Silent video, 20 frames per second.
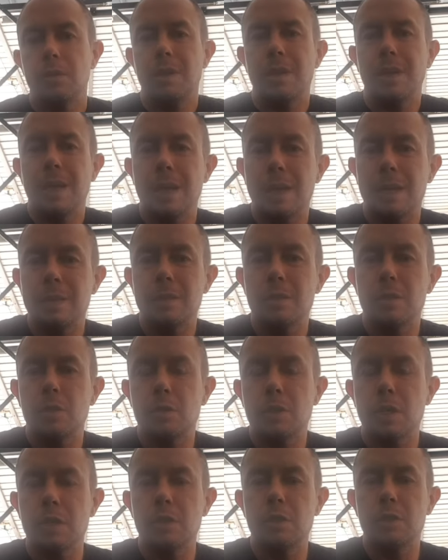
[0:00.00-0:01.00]
and you
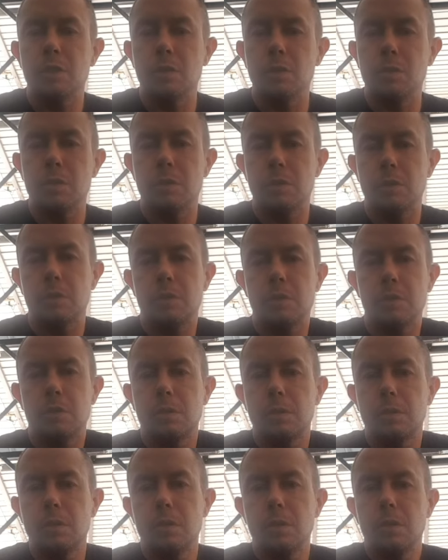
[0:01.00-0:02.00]
can choose
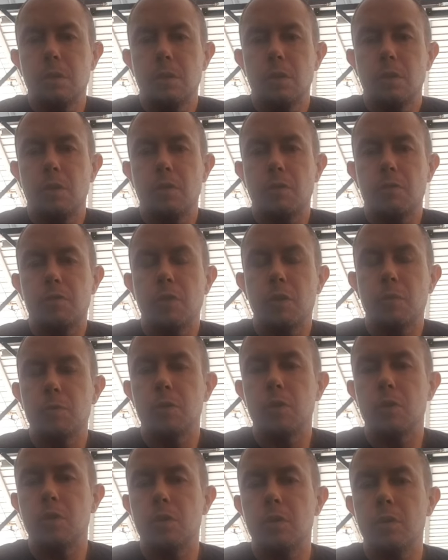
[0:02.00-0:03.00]
from
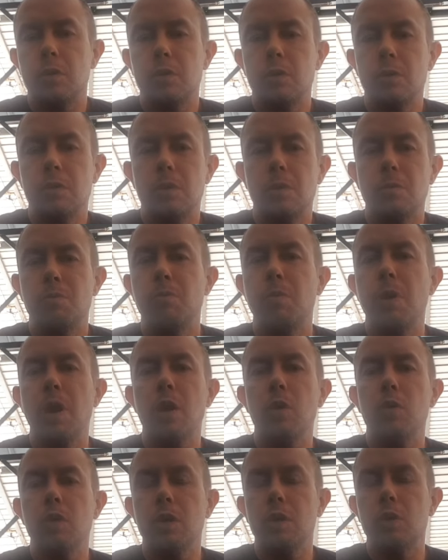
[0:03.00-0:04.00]
your
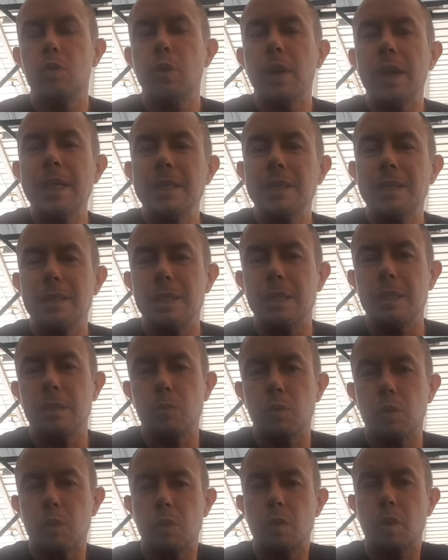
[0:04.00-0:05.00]
power rating
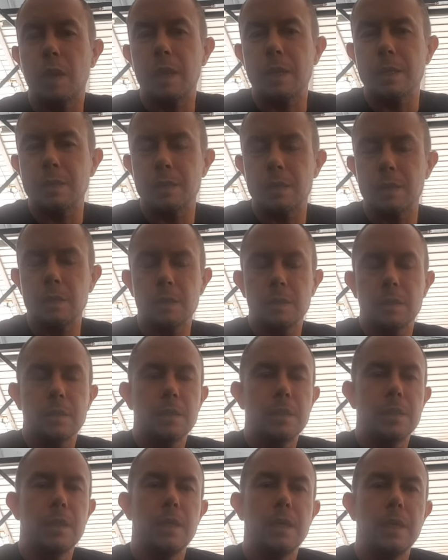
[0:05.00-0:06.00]
more or less.
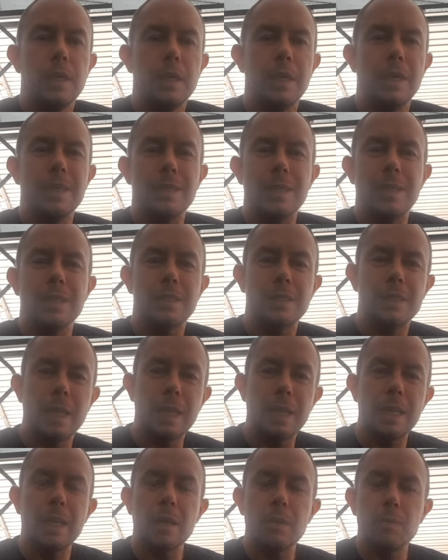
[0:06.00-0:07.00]
It's a
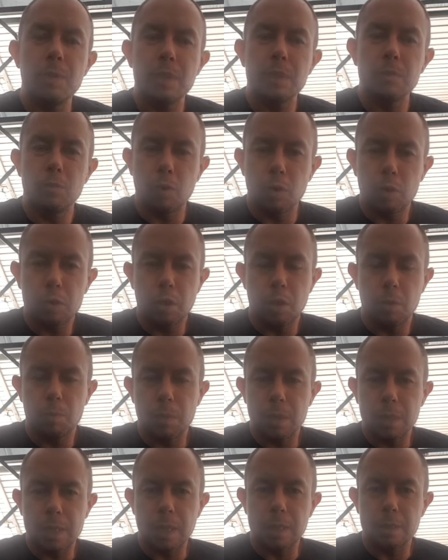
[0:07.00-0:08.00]
little bit more
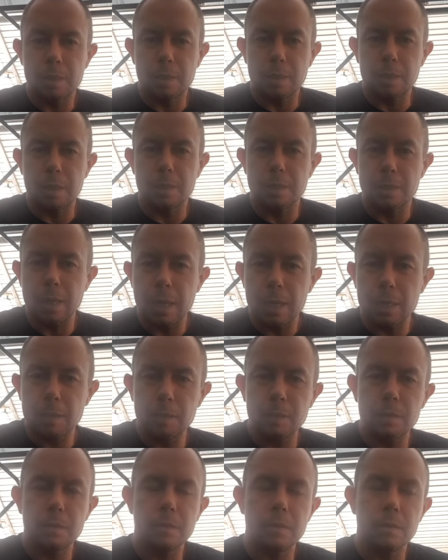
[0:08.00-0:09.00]
complicated than
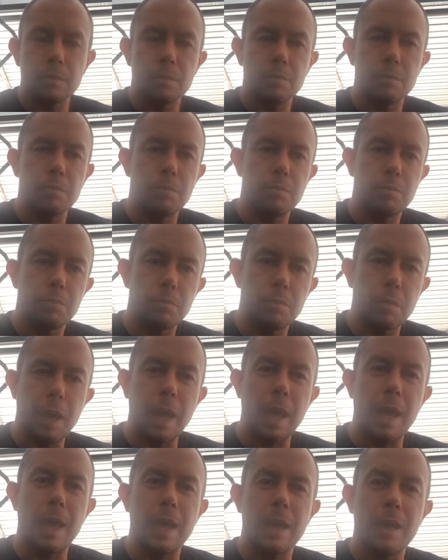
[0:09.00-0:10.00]
that,
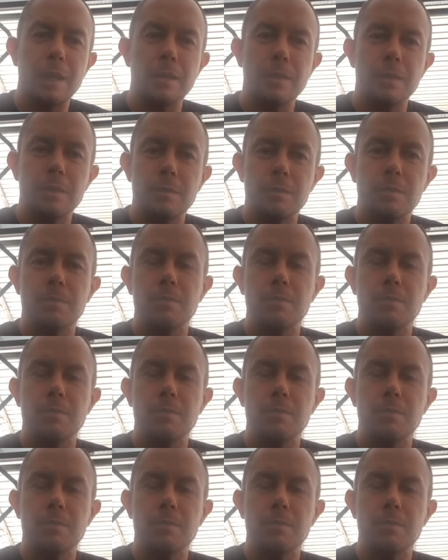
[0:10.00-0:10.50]
and